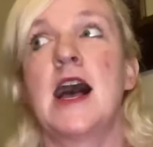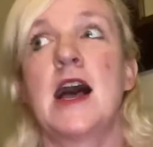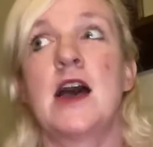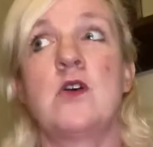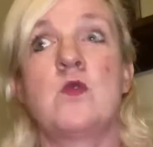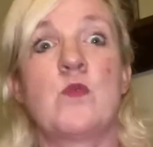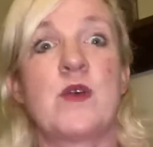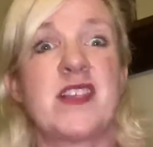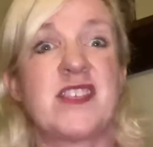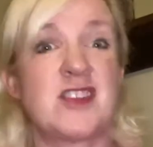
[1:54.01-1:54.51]

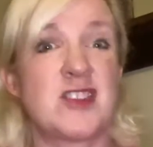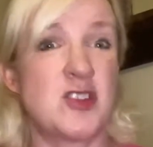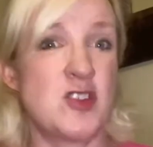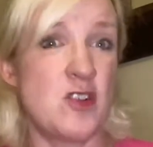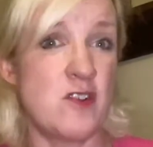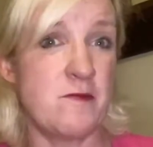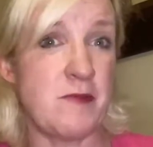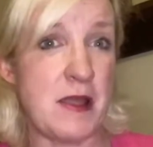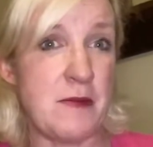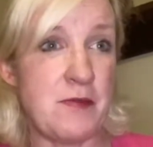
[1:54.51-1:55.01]
With 2
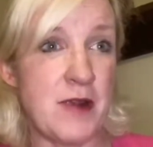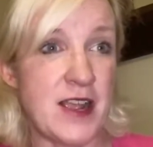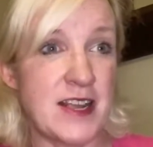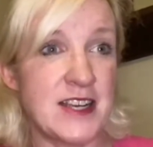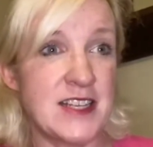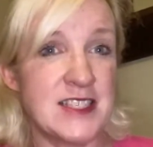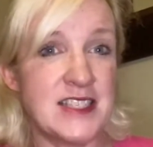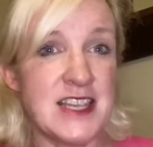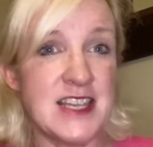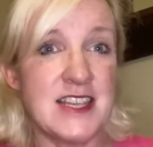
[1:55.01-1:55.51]
of my
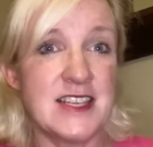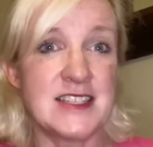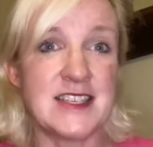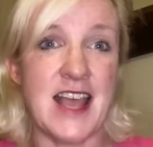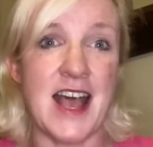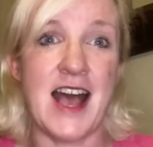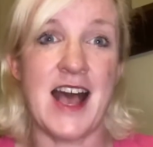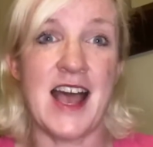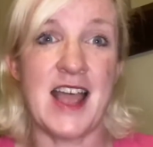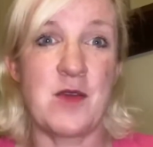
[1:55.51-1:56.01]
pregnancies,
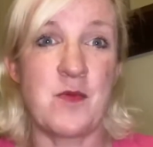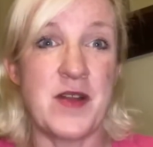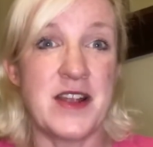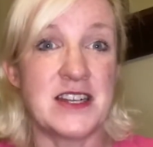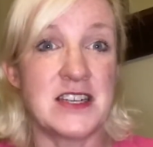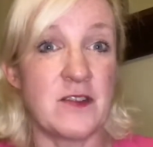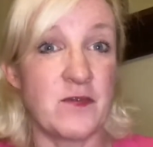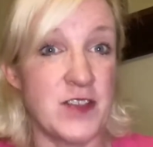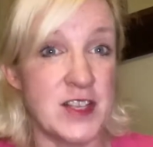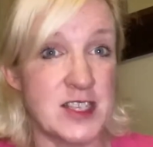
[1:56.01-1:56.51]
I went
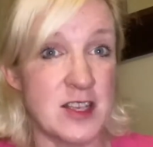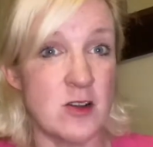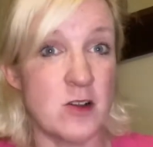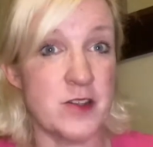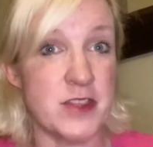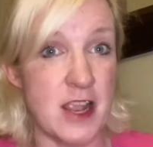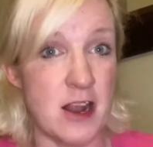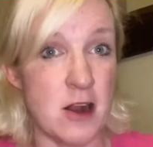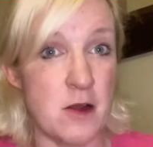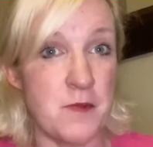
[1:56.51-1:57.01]
to physical
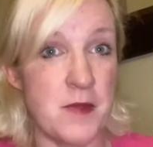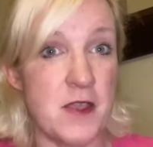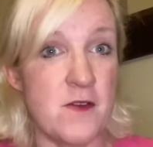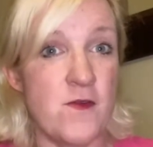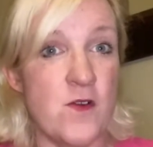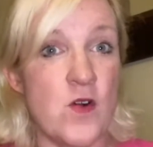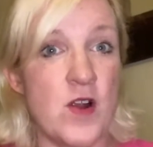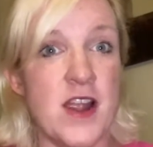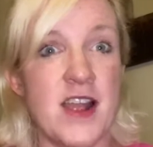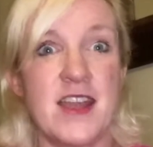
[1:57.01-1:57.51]
therapy
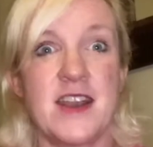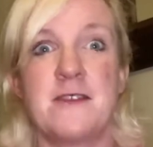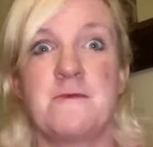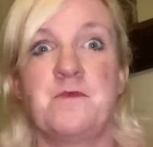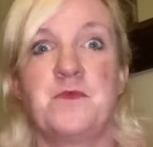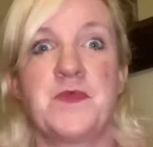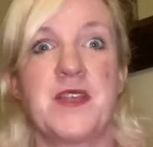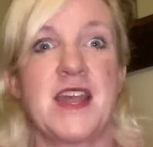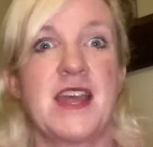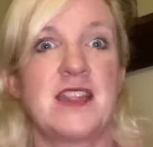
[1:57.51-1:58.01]
for it.
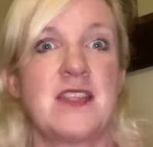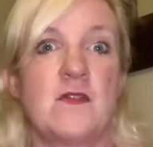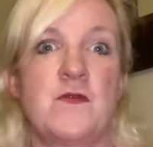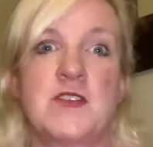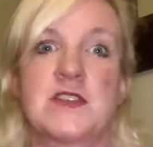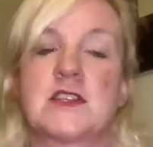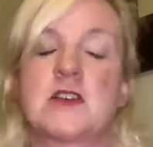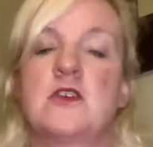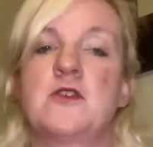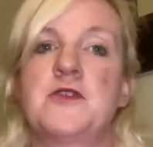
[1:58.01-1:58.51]
And the
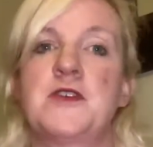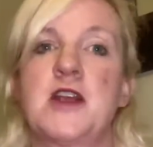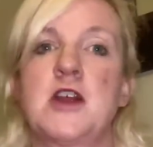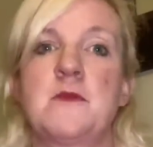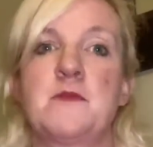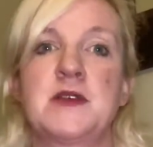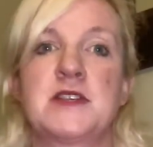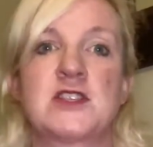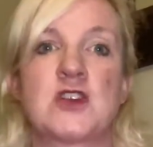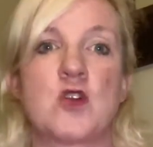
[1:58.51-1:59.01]
physical
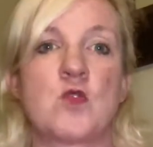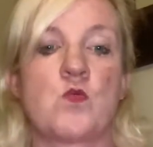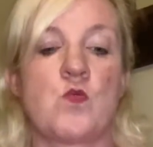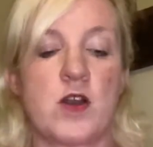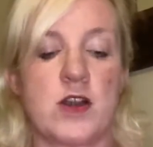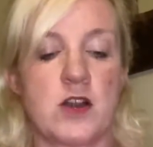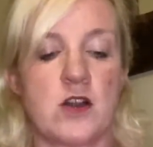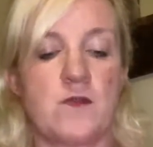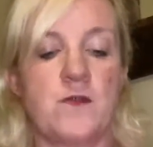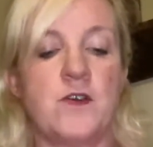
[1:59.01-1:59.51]
therapists are
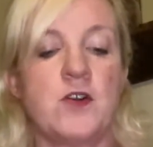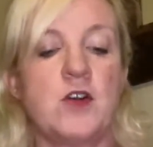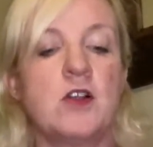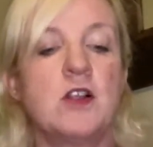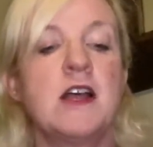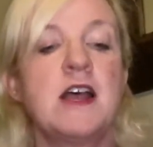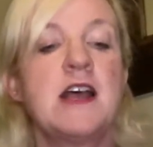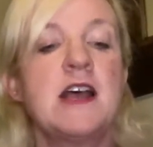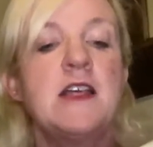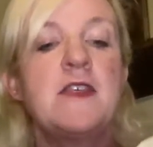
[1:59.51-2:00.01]

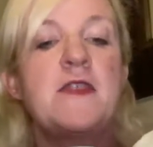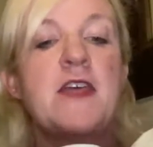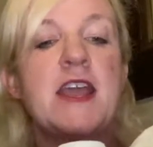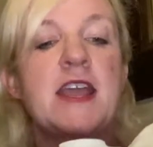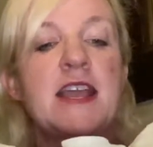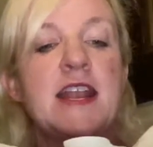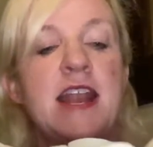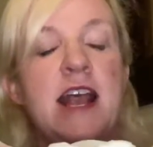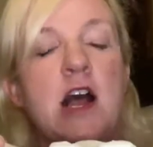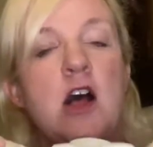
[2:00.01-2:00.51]
wonderful. They
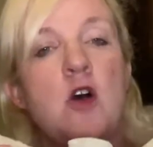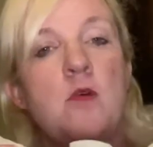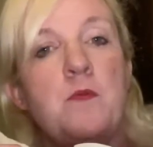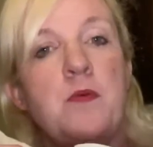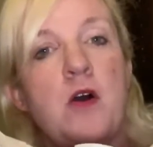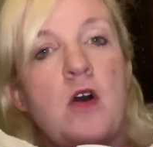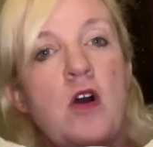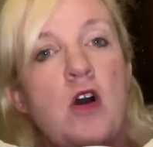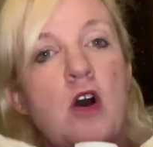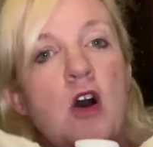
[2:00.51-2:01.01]
can
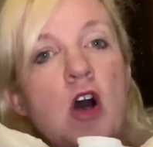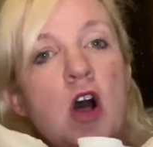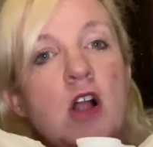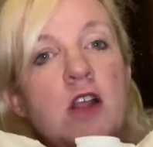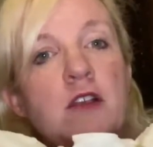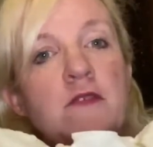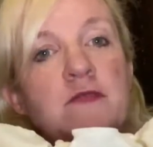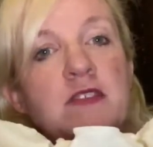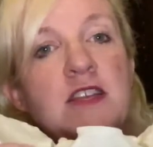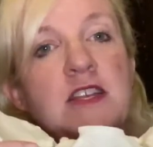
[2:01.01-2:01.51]
help
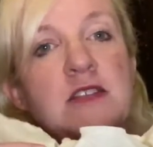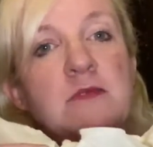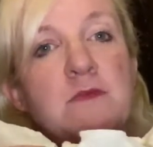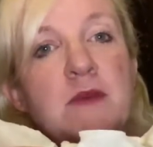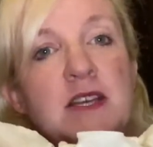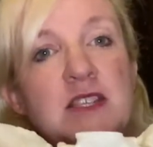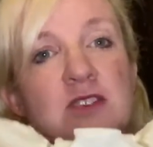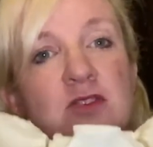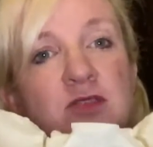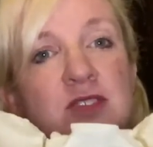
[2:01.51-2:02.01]
all of these
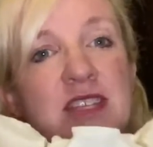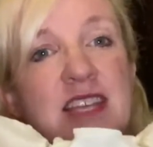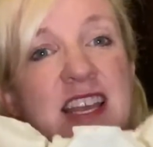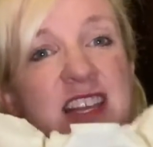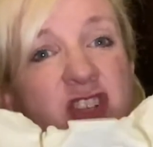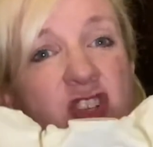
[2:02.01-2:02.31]
muscles get